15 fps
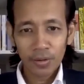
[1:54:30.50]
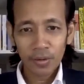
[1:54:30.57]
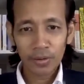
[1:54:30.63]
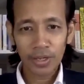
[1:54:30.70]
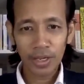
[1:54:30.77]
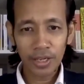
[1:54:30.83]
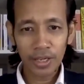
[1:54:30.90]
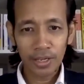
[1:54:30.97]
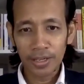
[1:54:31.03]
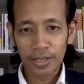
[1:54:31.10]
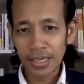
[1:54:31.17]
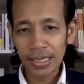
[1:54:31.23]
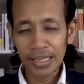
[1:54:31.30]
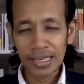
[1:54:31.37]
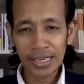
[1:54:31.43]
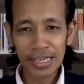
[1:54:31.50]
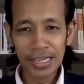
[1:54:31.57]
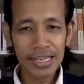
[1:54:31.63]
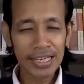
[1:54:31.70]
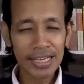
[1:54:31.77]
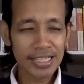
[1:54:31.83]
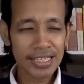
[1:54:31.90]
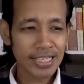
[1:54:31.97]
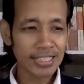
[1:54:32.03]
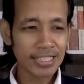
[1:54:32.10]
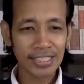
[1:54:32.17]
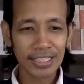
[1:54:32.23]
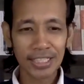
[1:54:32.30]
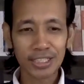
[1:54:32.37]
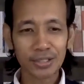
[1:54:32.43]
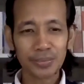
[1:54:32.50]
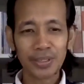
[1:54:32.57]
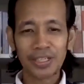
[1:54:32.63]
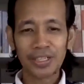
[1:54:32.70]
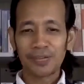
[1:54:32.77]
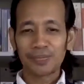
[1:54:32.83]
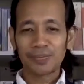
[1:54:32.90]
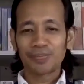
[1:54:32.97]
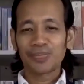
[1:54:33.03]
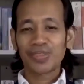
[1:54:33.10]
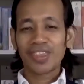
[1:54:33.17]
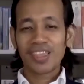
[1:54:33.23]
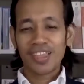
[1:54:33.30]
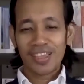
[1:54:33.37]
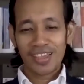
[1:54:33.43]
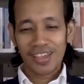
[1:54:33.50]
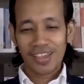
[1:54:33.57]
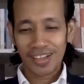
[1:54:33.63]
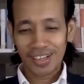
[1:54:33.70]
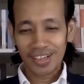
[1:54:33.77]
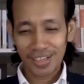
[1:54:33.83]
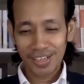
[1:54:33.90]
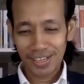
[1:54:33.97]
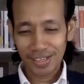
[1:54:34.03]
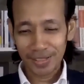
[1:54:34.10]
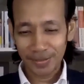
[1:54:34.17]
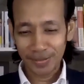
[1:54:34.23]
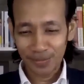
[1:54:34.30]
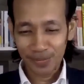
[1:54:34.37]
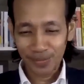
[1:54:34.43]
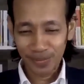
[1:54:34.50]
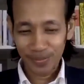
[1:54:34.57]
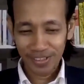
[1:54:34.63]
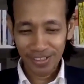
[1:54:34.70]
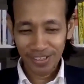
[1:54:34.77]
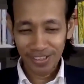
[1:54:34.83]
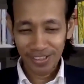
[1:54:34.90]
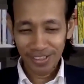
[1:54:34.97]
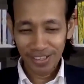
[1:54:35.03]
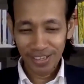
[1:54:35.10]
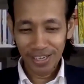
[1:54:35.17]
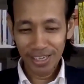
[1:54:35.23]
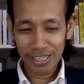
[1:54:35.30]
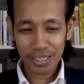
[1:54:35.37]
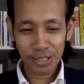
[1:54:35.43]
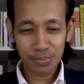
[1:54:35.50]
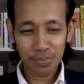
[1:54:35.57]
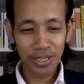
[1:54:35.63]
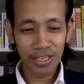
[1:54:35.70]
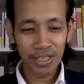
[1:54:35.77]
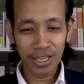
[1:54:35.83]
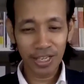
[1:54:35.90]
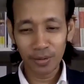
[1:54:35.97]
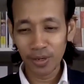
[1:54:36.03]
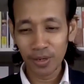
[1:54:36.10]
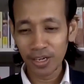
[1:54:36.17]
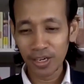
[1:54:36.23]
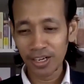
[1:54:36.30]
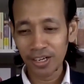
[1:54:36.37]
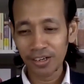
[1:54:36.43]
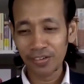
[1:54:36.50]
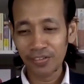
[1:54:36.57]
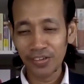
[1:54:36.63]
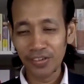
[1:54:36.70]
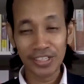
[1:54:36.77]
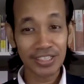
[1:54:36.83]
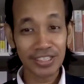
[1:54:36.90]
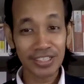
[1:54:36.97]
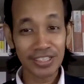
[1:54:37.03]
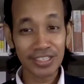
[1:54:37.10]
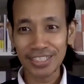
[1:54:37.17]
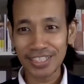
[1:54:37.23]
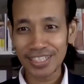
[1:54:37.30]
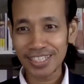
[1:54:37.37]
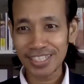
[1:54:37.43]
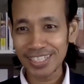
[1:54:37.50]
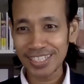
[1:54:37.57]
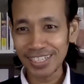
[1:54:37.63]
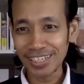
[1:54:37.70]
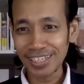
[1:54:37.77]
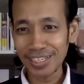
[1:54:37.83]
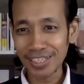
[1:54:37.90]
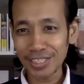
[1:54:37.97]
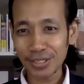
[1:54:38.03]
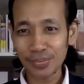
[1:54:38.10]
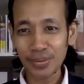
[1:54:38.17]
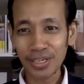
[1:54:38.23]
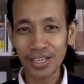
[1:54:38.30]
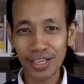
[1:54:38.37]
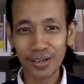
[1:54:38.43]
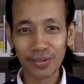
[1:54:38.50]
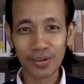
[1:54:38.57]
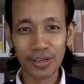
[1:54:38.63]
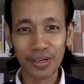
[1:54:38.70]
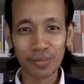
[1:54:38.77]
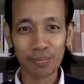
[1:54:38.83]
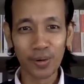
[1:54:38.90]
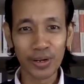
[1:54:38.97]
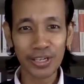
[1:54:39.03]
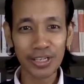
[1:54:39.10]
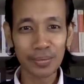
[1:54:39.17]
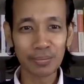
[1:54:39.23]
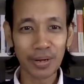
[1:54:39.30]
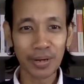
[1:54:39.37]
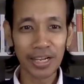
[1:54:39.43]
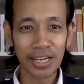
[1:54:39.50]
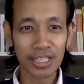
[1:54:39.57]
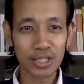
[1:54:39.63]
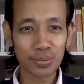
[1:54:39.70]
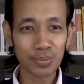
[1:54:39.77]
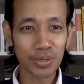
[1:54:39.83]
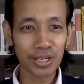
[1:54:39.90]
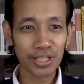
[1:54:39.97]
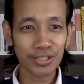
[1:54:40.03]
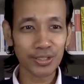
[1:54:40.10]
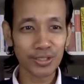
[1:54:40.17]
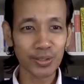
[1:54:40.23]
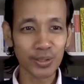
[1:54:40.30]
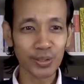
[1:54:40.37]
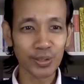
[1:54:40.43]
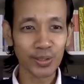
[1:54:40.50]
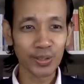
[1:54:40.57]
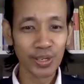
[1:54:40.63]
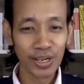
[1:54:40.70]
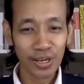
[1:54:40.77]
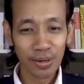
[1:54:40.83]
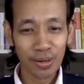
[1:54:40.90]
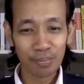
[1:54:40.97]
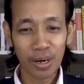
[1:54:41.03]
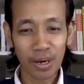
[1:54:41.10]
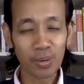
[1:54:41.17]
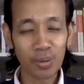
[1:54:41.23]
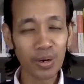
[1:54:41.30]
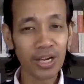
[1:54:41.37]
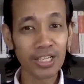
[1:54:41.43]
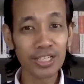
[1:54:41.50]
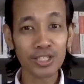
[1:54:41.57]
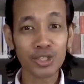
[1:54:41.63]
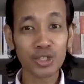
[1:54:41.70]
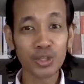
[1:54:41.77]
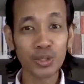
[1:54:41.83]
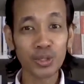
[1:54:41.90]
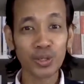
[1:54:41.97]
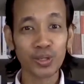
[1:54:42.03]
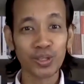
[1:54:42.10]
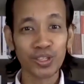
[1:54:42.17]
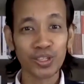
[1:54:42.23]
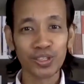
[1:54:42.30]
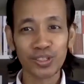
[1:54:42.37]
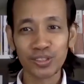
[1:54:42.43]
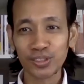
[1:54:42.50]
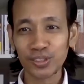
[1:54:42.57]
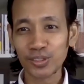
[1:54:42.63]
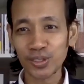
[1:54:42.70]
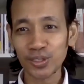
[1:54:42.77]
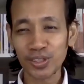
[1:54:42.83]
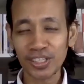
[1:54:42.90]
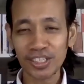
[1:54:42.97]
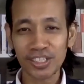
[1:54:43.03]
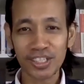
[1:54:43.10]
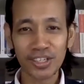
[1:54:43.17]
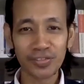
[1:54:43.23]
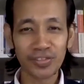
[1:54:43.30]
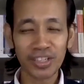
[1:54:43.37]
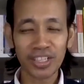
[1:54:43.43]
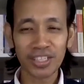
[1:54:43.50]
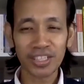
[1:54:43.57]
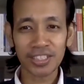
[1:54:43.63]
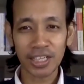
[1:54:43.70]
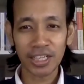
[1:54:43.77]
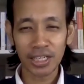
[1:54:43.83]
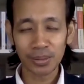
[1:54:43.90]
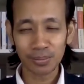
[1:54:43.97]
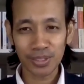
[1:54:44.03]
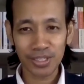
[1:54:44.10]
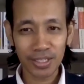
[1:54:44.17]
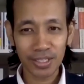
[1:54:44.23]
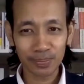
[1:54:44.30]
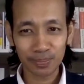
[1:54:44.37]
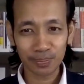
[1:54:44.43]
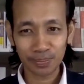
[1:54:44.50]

Okay, ladies and gentlemen, uh, let's build our resilience. Yeah, let's build our body, mind, and spirit to power us through through these difficult times.